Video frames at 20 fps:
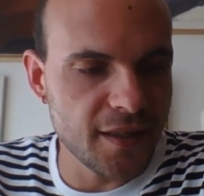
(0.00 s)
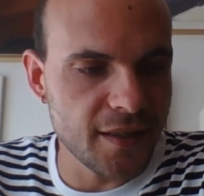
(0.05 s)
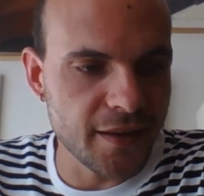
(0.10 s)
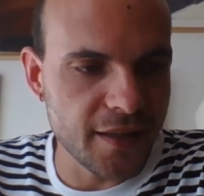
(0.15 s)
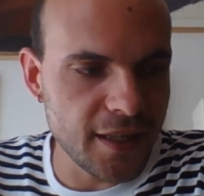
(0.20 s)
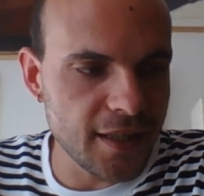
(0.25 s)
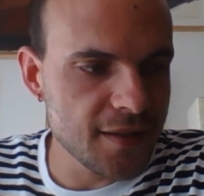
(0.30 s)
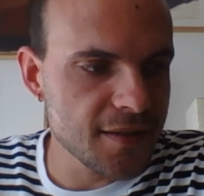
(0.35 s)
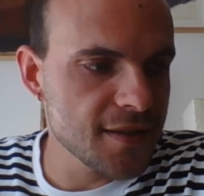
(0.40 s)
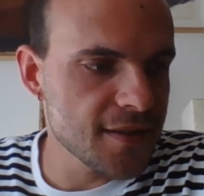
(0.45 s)
And
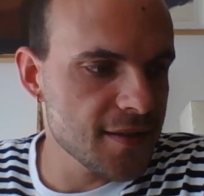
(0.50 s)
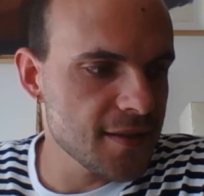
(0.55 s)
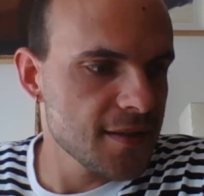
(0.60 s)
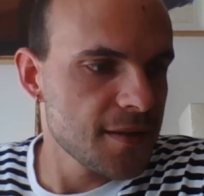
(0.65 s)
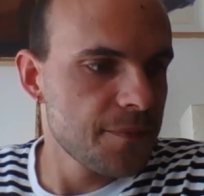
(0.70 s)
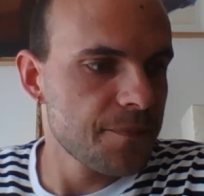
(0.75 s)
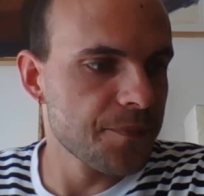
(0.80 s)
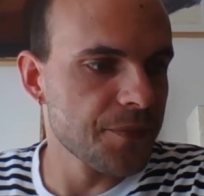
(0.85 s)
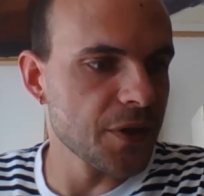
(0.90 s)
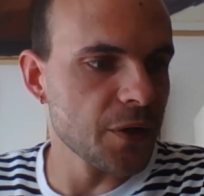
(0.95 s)
that's
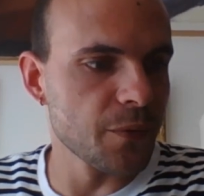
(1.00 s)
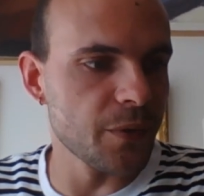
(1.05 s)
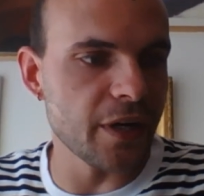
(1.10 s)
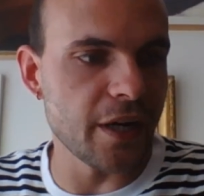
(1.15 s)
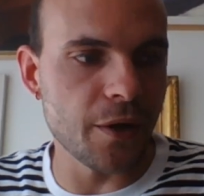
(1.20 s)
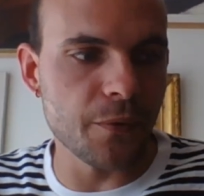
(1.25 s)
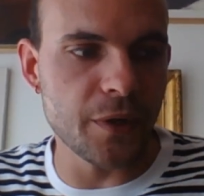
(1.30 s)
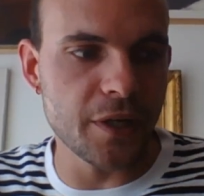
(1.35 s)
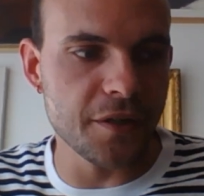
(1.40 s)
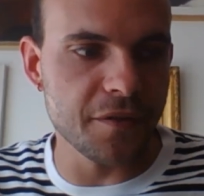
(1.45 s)
what
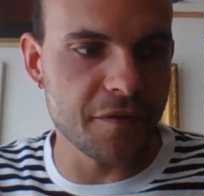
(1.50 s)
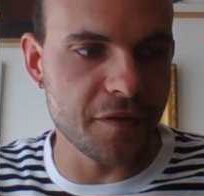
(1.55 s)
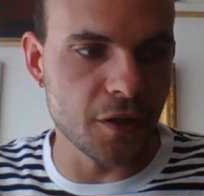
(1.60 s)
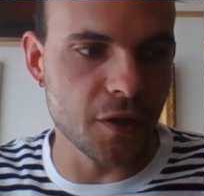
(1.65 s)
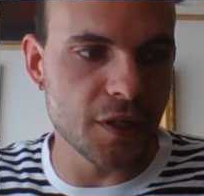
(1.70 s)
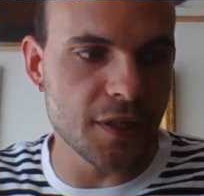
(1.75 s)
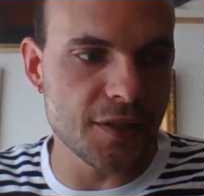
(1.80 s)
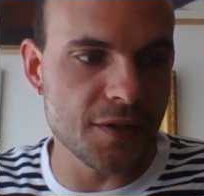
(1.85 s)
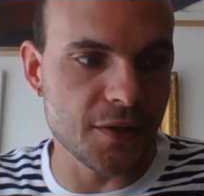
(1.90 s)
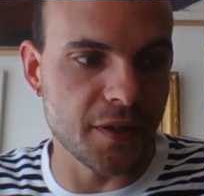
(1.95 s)
I want to
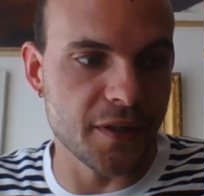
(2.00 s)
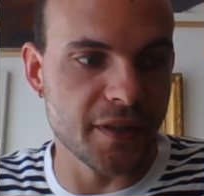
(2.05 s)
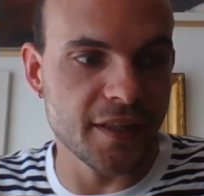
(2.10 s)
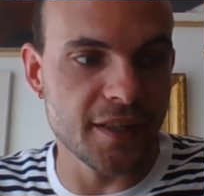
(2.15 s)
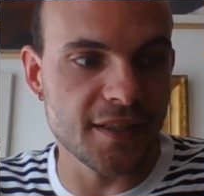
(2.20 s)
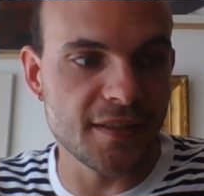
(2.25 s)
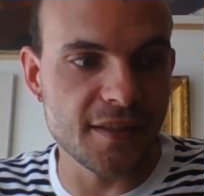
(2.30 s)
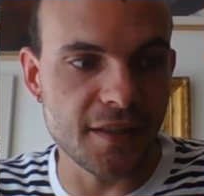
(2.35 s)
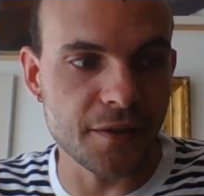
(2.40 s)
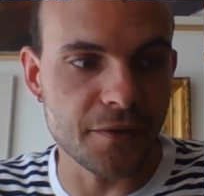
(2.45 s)
focus on
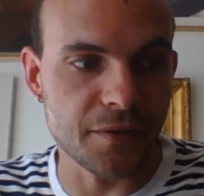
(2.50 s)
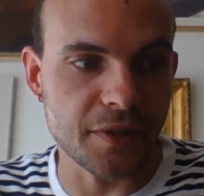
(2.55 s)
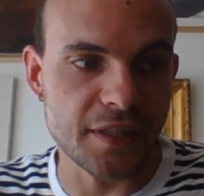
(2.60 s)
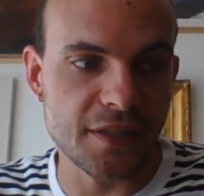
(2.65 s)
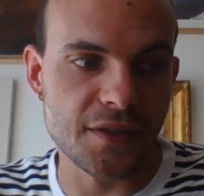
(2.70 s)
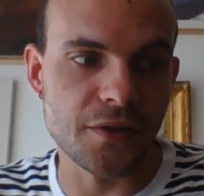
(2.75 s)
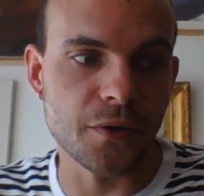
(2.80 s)
this series.